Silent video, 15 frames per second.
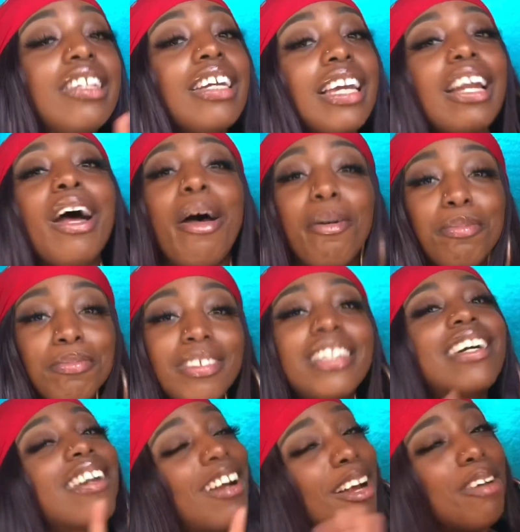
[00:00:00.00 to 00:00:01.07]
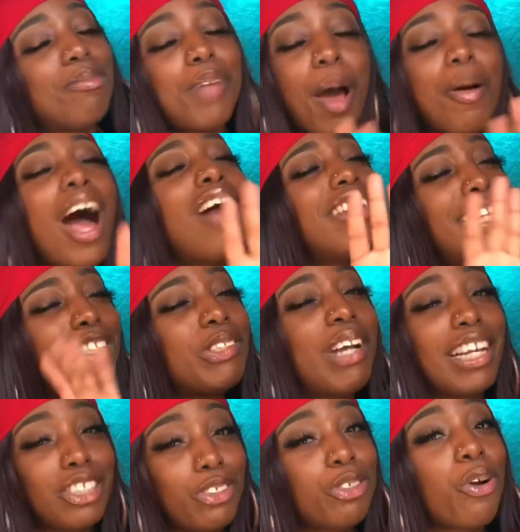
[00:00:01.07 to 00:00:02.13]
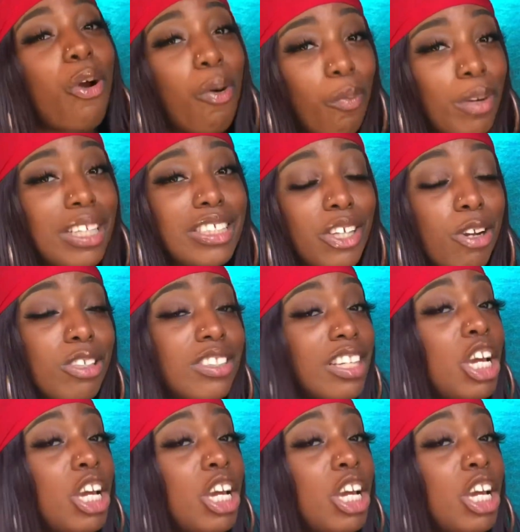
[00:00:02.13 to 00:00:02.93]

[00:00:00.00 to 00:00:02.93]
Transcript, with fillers: look it up, look it up. I'll, I'll let you guys do your own research.